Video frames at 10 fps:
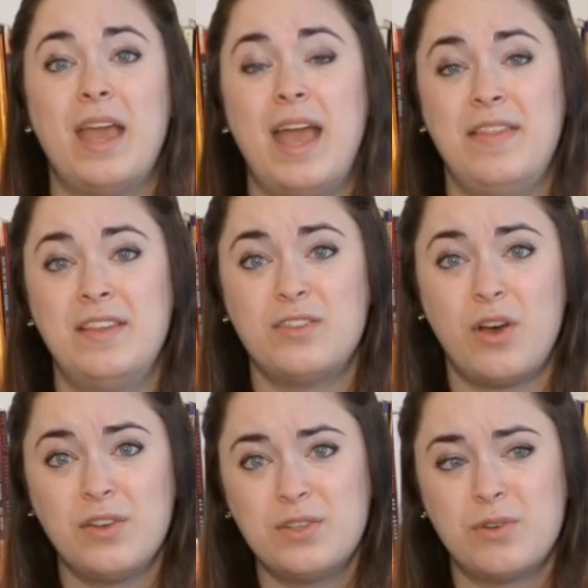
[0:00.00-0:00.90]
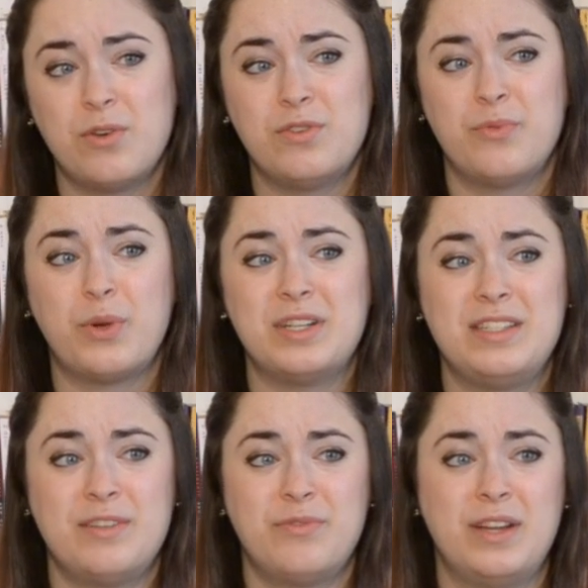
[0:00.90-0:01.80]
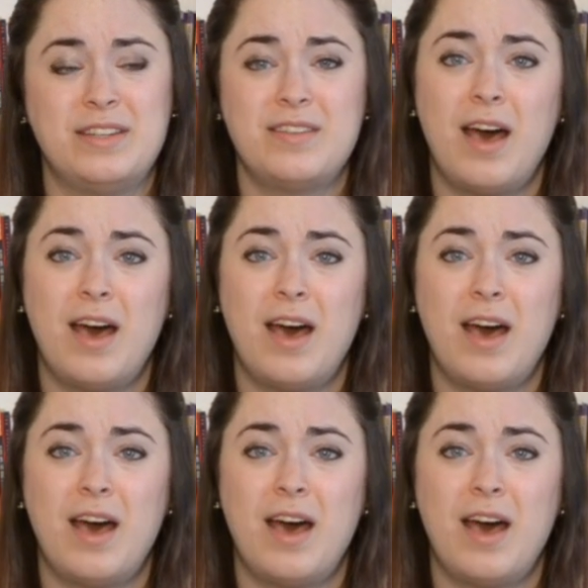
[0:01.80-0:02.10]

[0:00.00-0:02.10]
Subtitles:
And this also goes for different